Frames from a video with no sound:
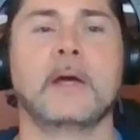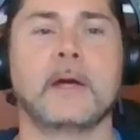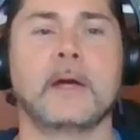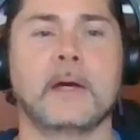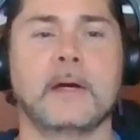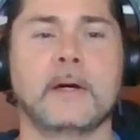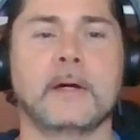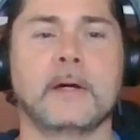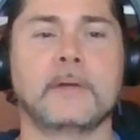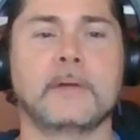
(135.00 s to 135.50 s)

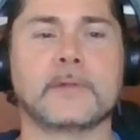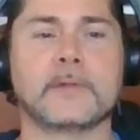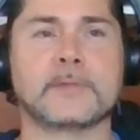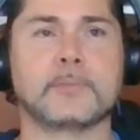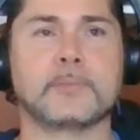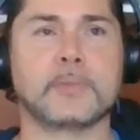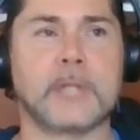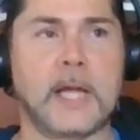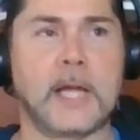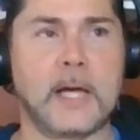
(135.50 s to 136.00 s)
And it's
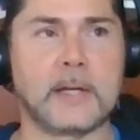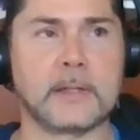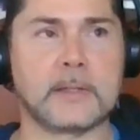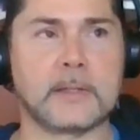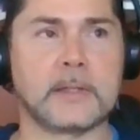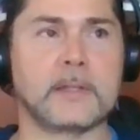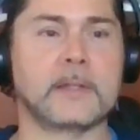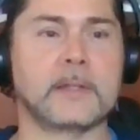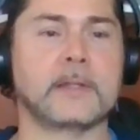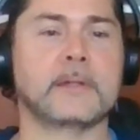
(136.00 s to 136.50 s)
black,
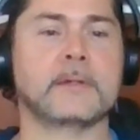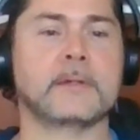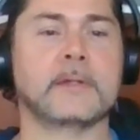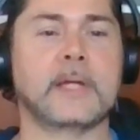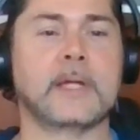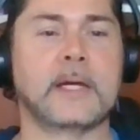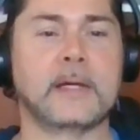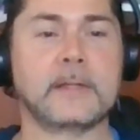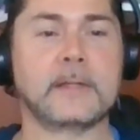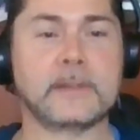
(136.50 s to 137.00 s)
and
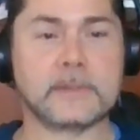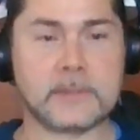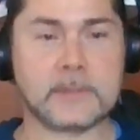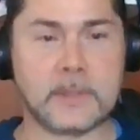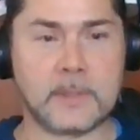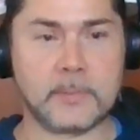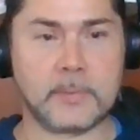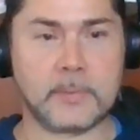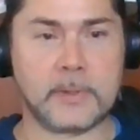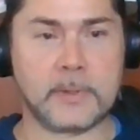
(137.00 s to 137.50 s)
that is
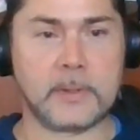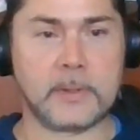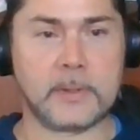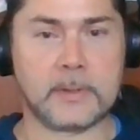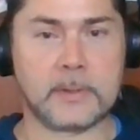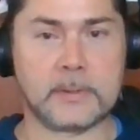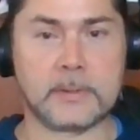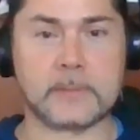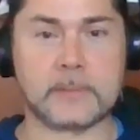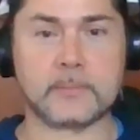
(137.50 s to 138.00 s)
up
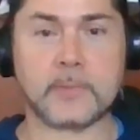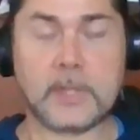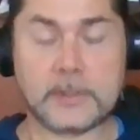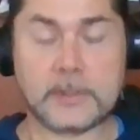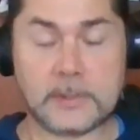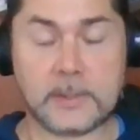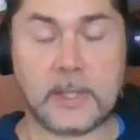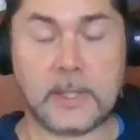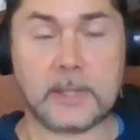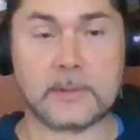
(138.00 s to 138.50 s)
on
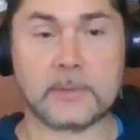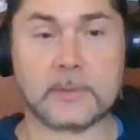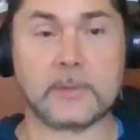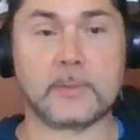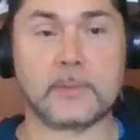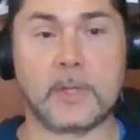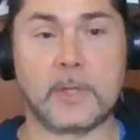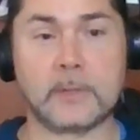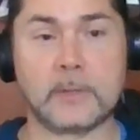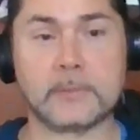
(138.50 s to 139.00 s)
Project
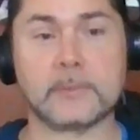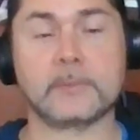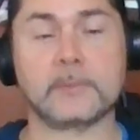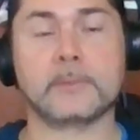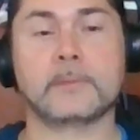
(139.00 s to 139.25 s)
Antelope also.